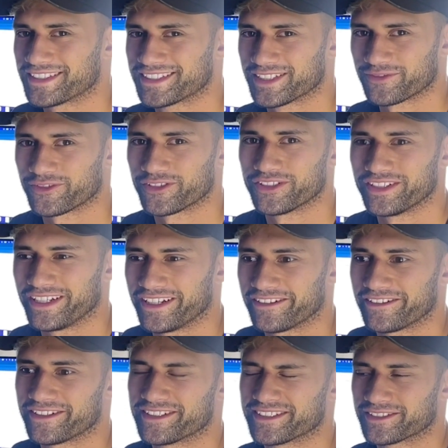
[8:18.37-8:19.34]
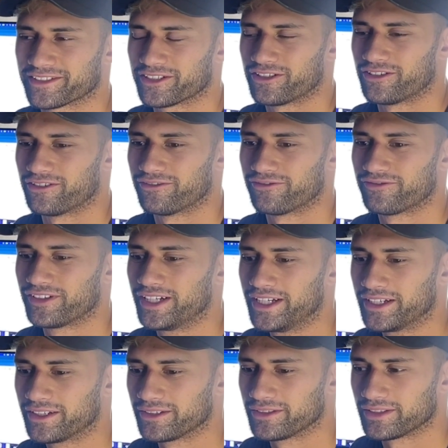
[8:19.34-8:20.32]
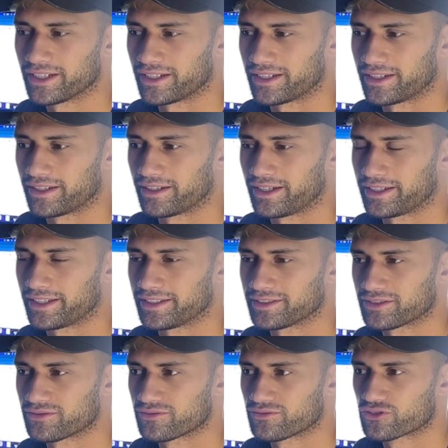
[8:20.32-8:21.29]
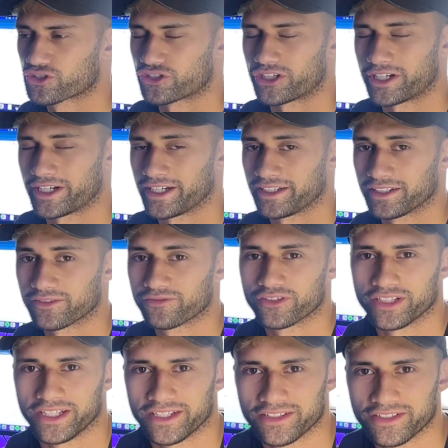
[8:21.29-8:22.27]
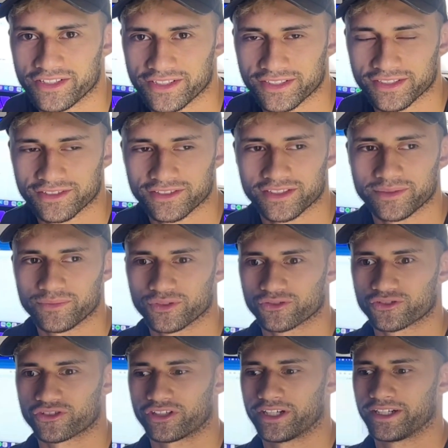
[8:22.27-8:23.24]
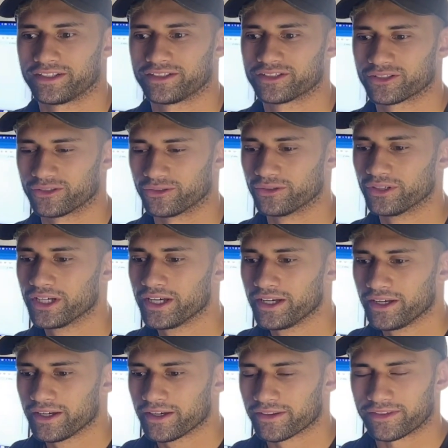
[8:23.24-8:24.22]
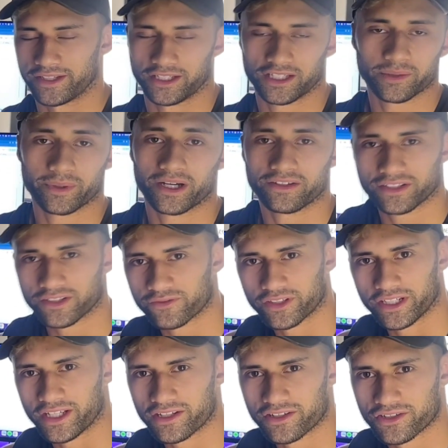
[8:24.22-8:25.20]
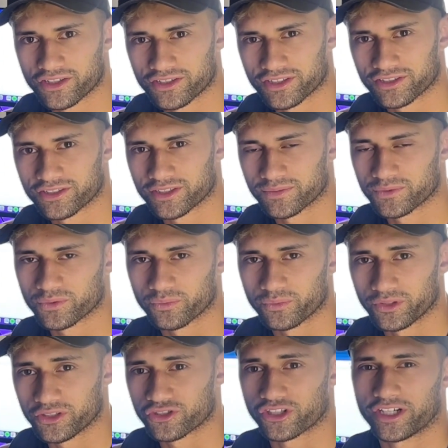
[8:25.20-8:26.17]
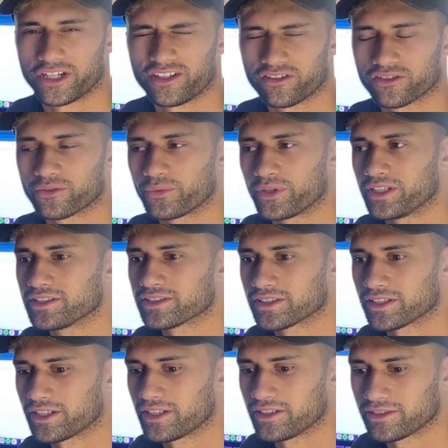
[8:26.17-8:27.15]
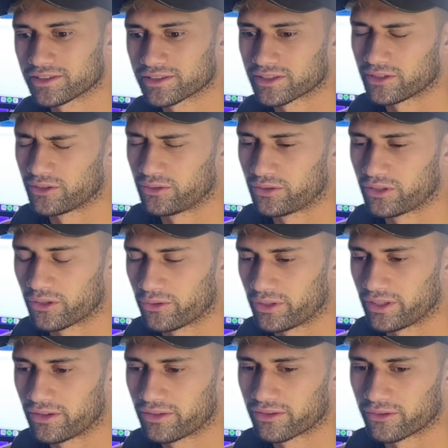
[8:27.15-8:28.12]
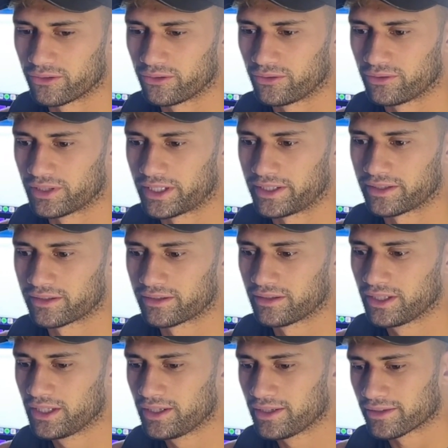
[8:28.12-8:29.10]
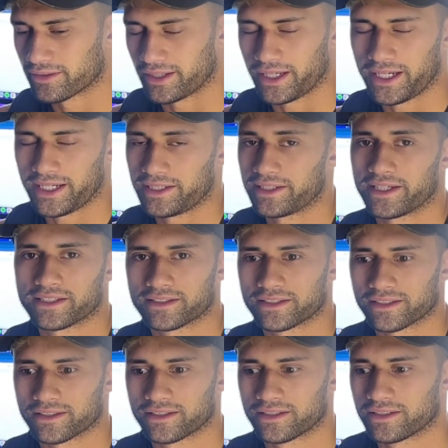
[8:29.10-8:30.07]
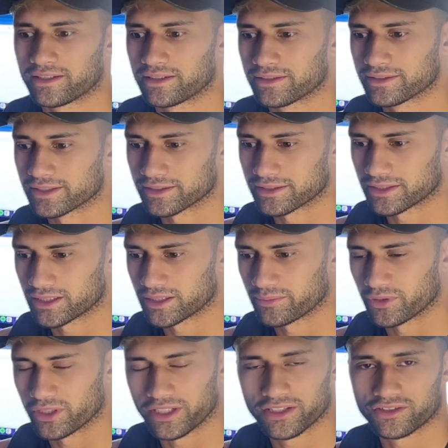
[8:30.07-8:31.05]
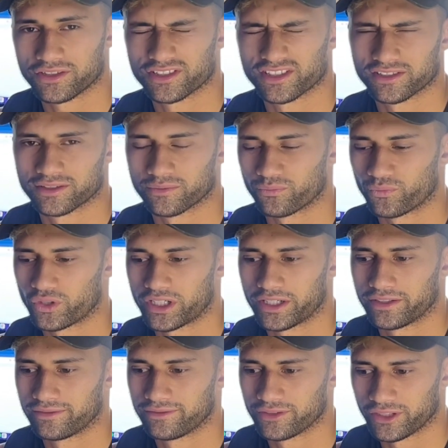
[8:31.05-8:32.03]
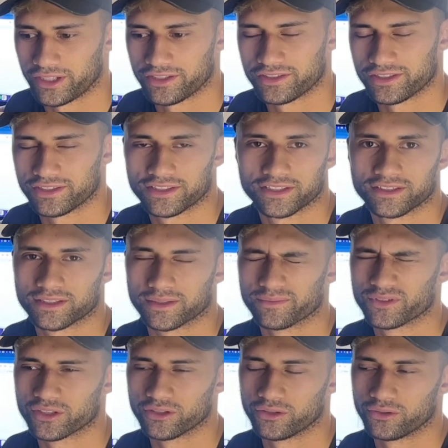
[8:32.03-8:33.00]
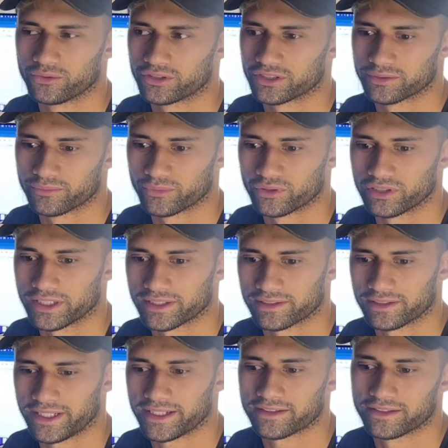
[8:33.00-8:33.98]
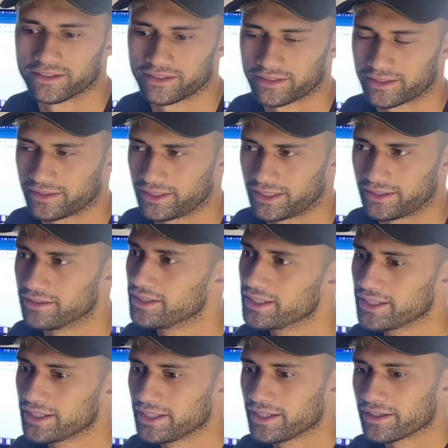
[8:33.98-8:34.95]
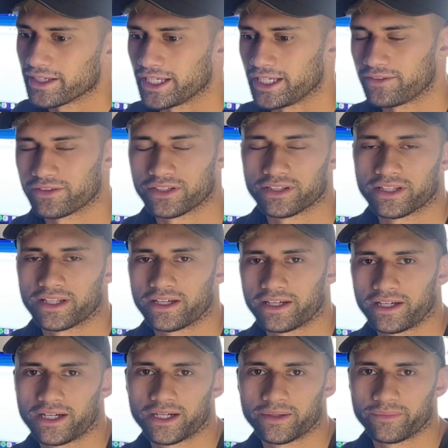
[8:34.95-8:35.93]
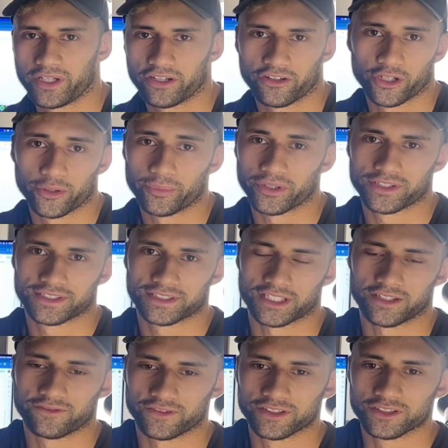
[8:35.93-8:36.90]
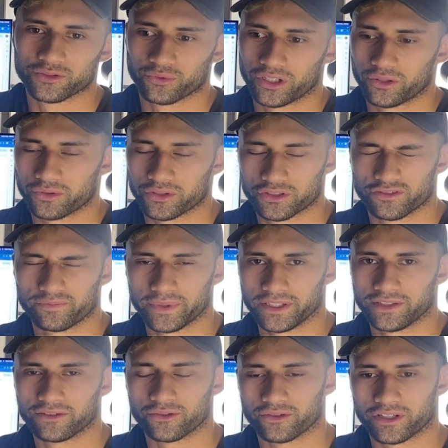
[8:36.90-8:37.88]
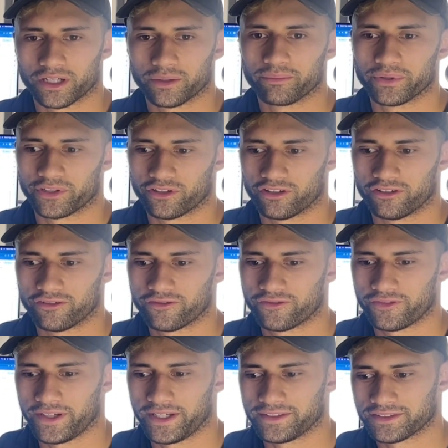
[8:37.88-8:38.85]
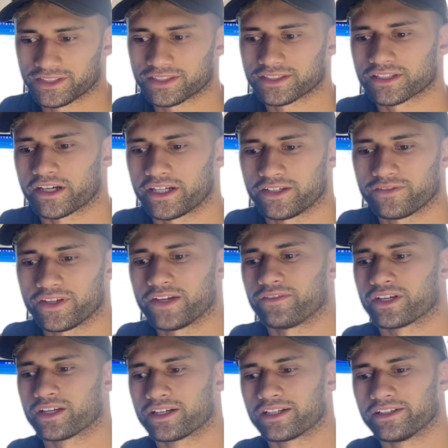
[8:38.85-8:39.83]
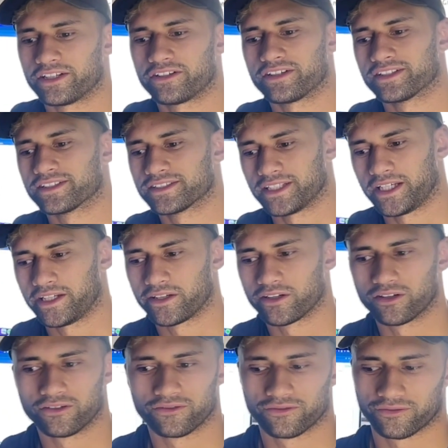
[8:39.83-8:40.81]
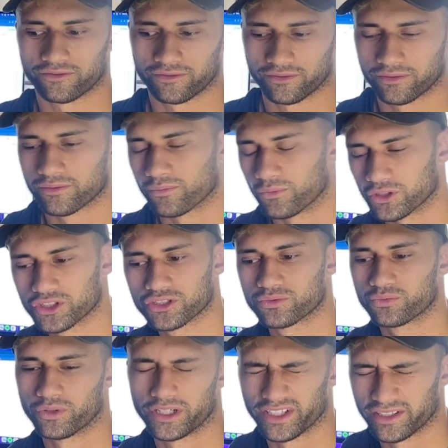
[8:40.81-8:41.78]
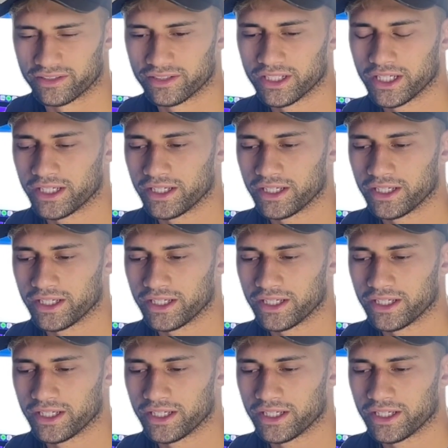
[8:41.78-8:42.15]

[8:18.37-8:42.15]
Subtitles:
different areas of, I guess, trying different energy systems or trying to think about different energy systems when we train on the Wednesday. So going through like the alactic system, your energy system 1, your energy system 2, which is more like lactic, and then even the aerobic stuff as well, which we've been doing a bit of, and just kind of having a clear understanding of which one